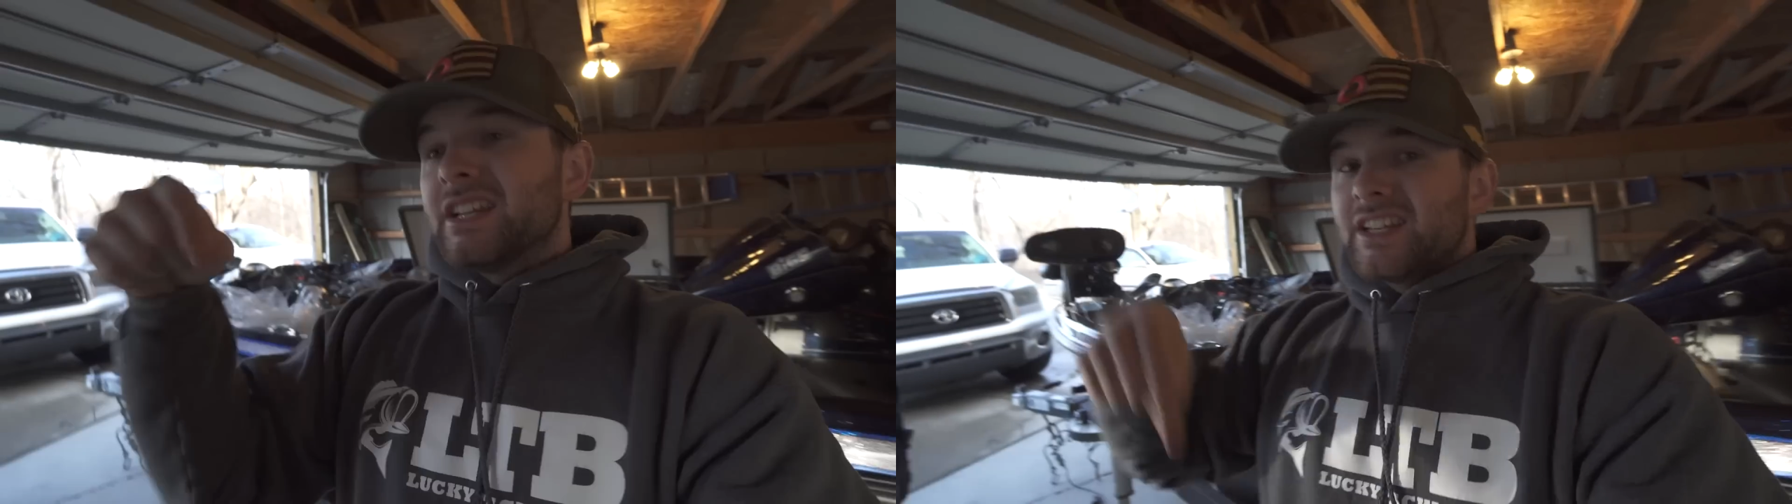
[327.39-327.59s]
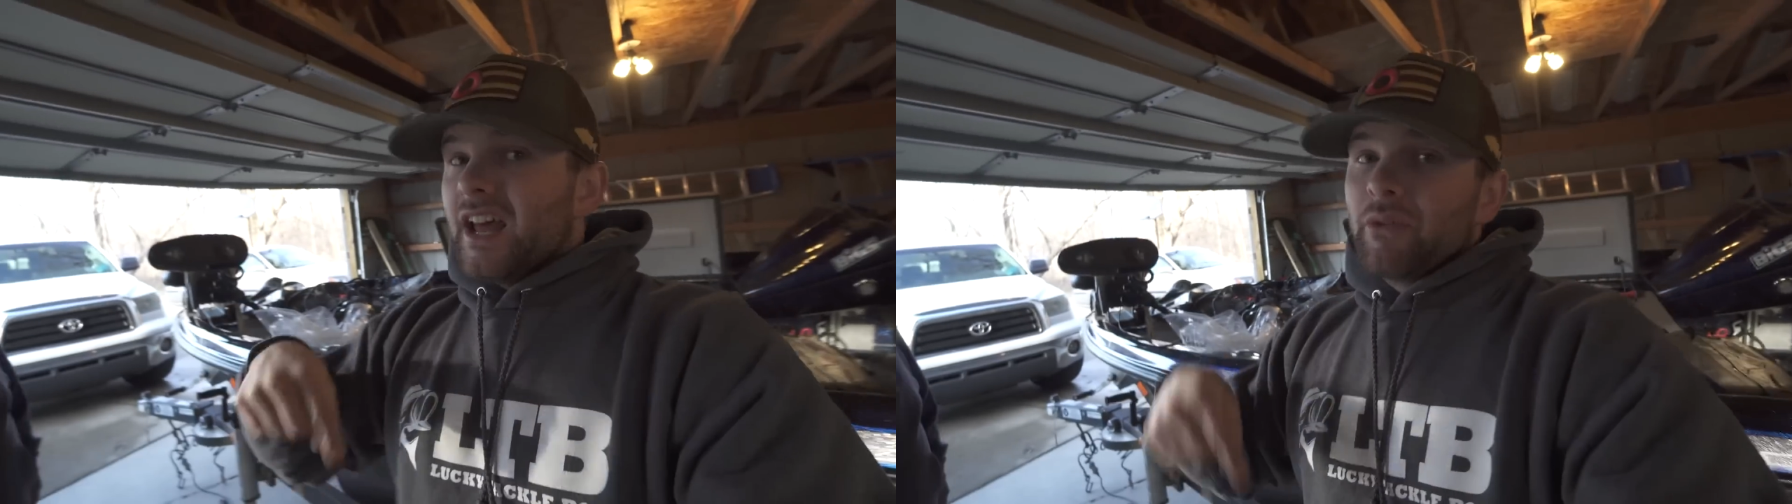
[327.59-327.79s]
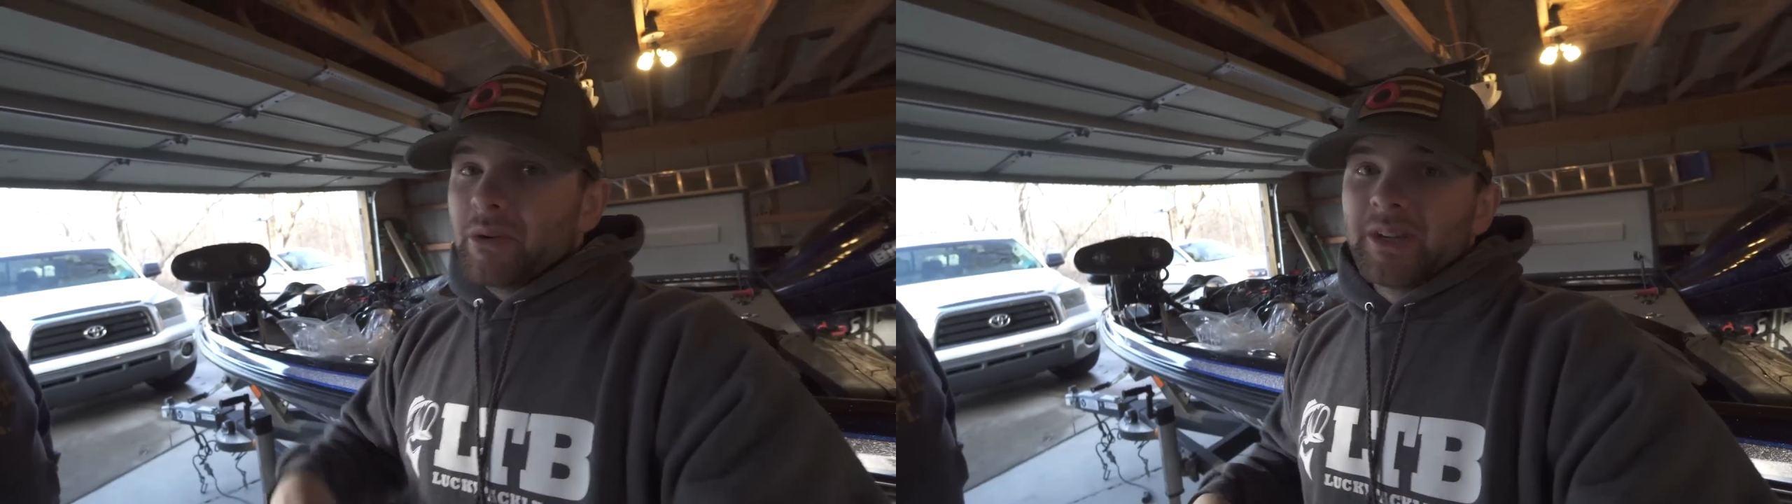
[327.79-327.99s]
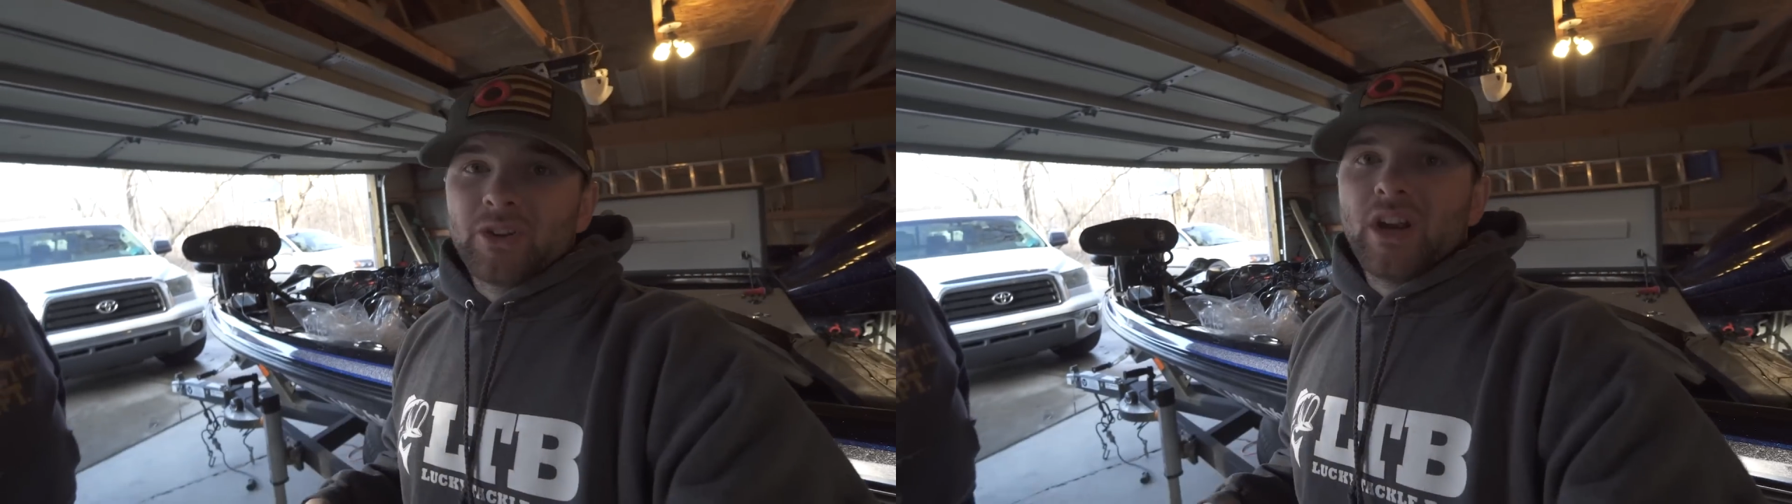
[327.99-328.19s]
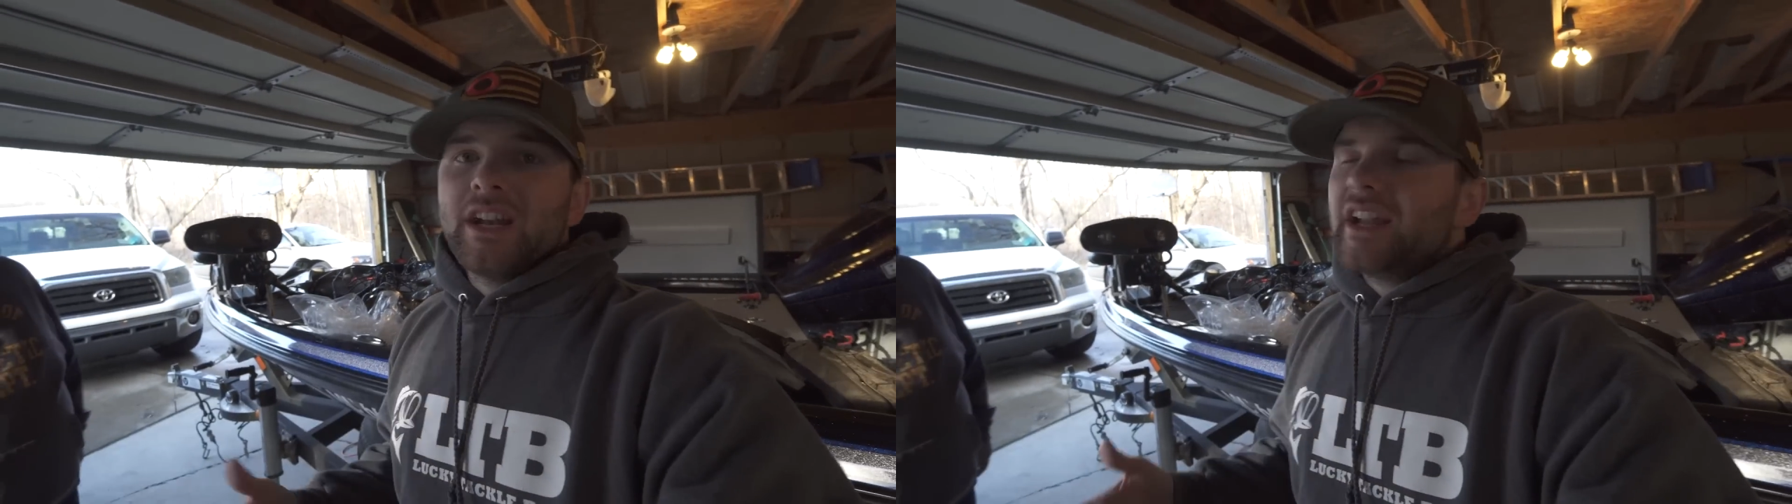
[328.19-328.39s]
Tonight would have been a
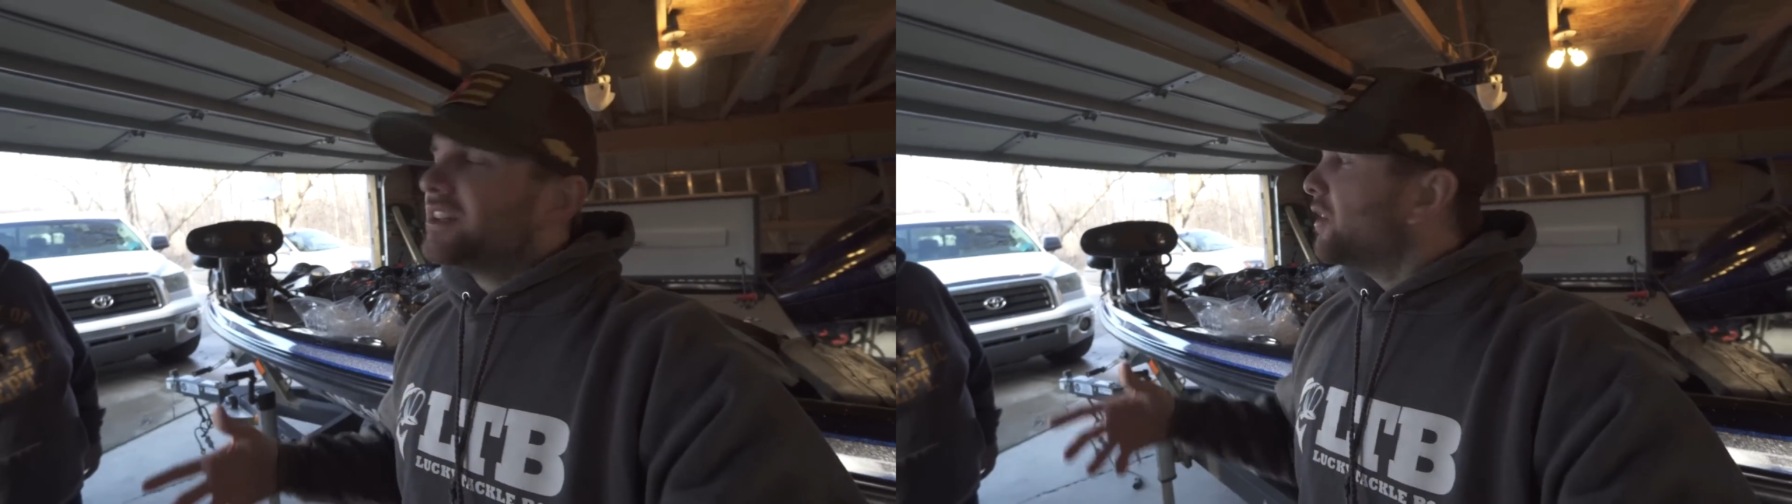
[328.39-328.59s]
great night to